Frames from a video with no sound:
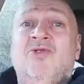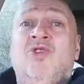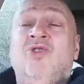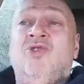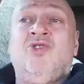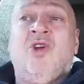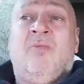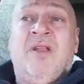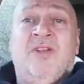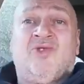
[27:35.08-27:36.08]
the
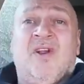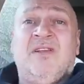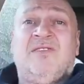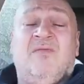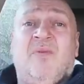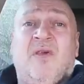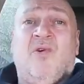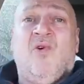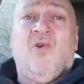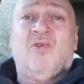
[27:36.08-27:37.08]
job ain't attractive
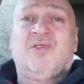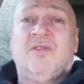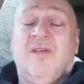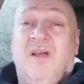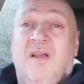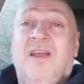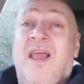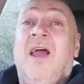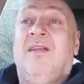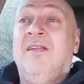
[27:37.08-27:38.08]
because, and
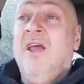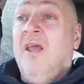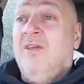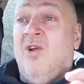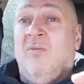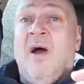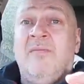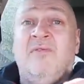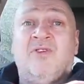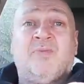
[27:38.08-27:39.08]
again, you know, I might
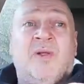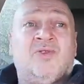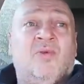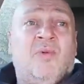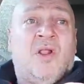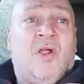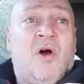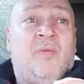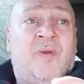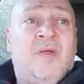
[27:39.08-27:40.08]
be responsible, but a
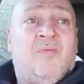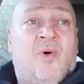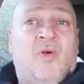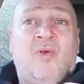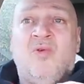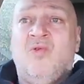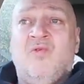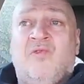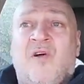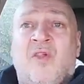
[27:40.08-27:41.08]
lot of people
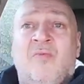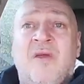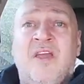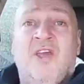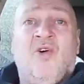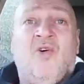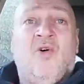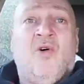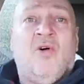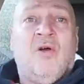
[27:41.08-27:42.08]
who follow me
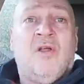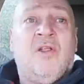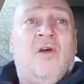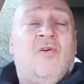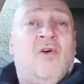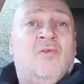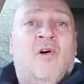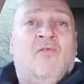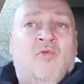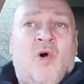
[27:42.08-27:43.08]
or
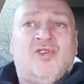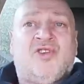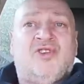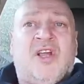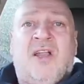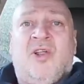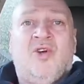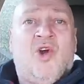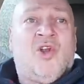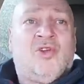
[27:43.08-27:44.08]
watch the channel
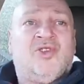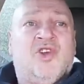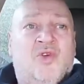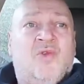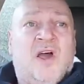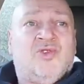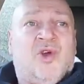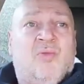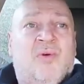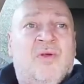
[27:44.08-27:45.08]
and gone on to do that
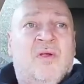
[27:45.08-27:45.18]
job.